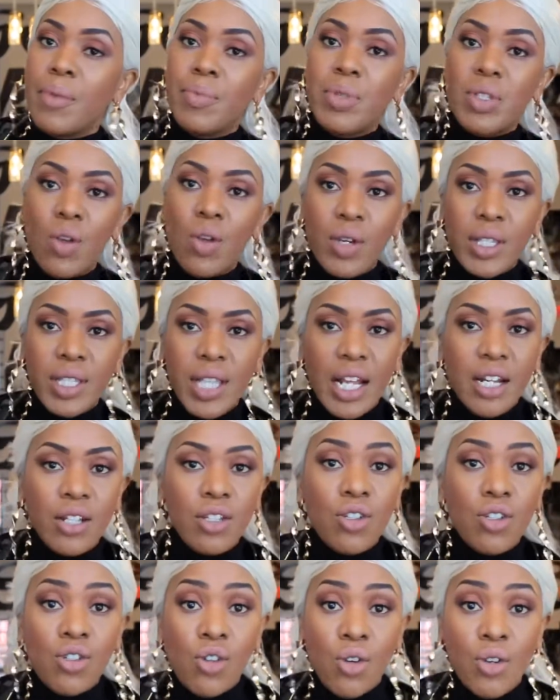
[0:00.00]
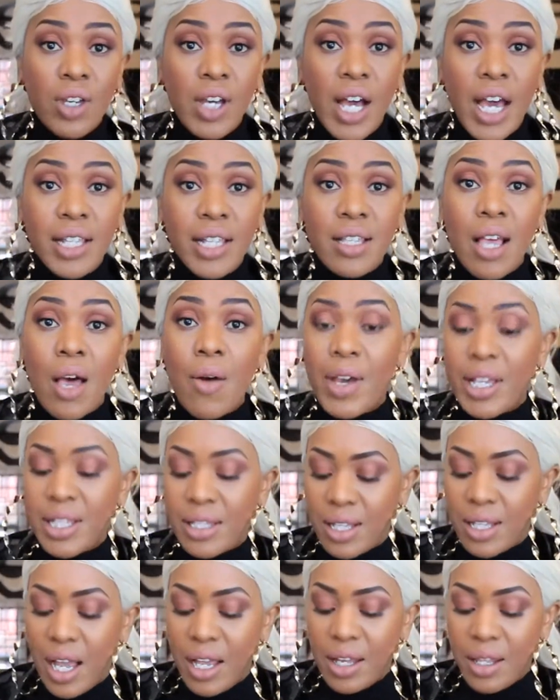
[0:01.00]
I'm so excited to show you guys how I
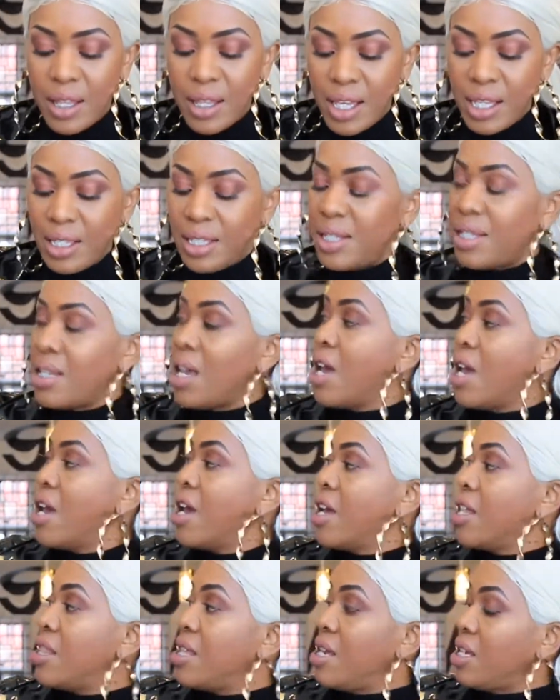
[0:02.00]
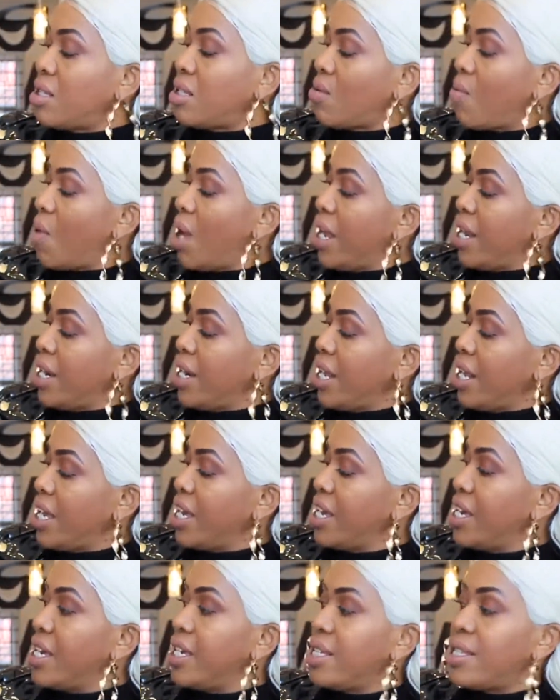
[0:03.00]
style this. This one
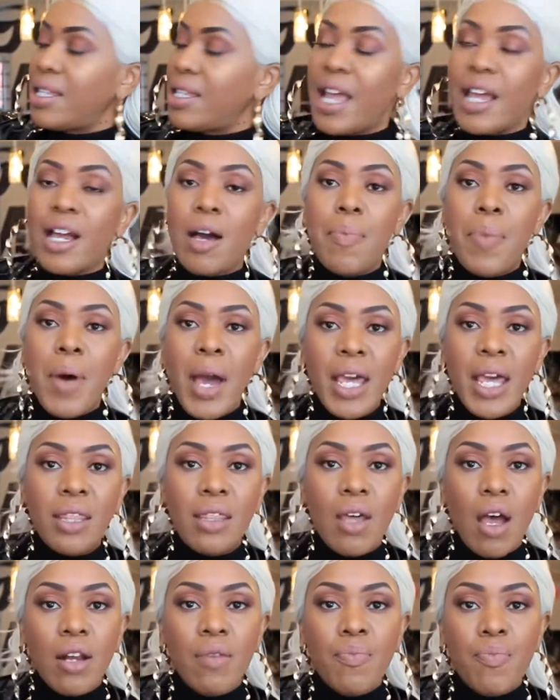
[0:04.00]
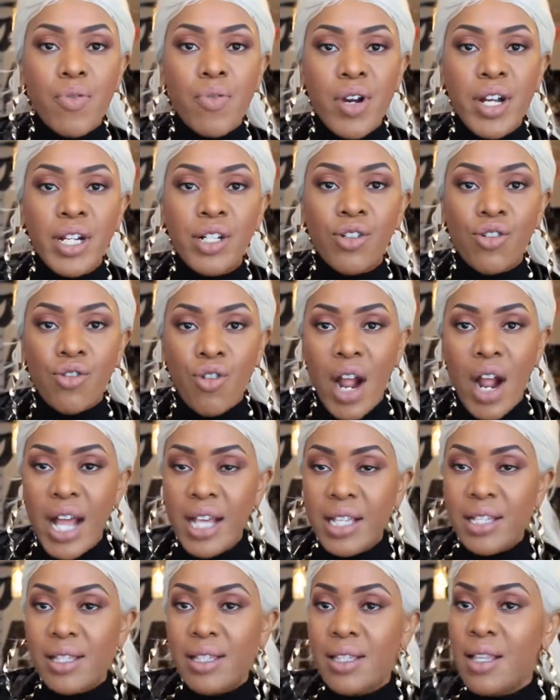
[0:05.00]
is like a python print
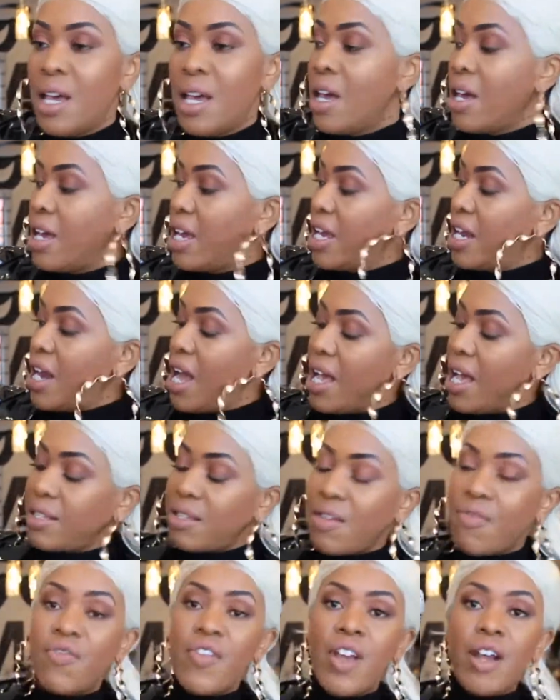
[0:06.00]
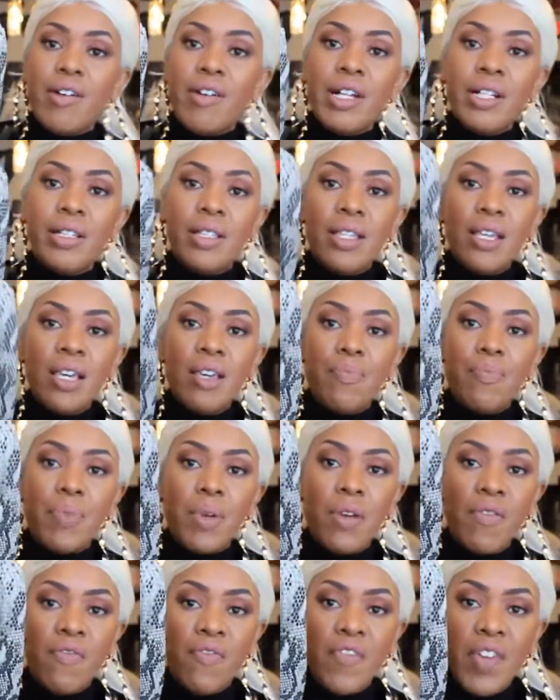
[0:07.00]
dress. It has a very deep
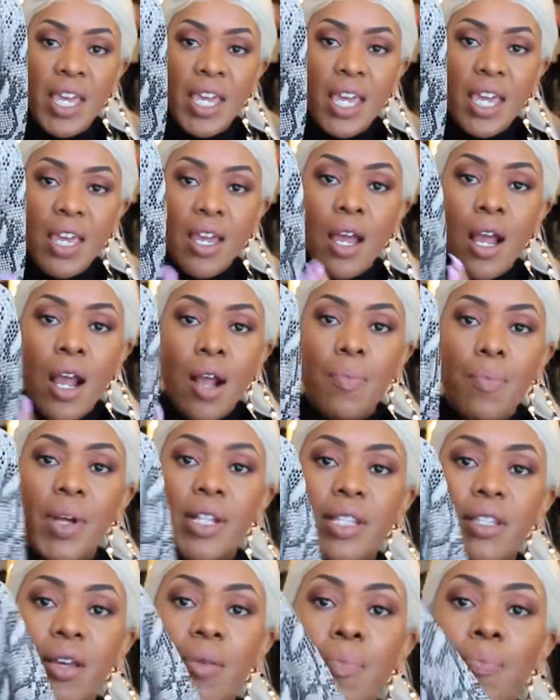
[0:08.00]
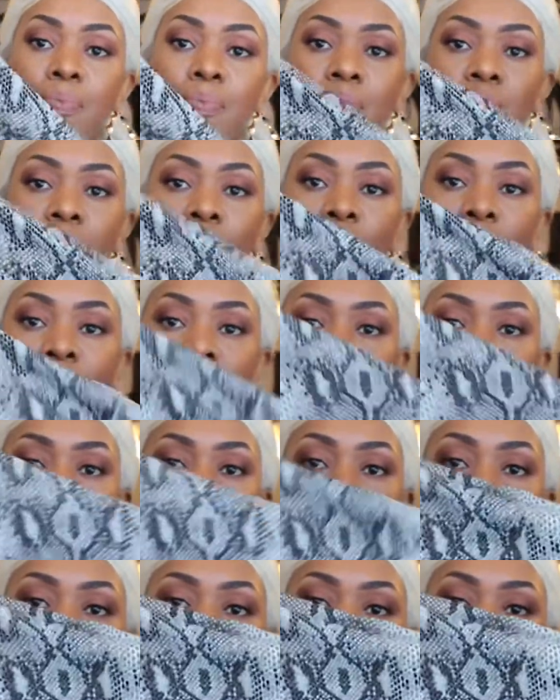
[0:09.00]
V, but the beautiful
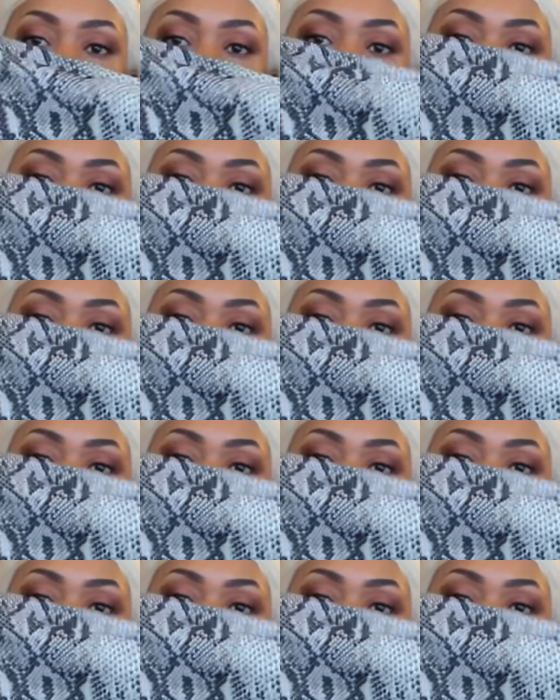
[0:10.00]
part of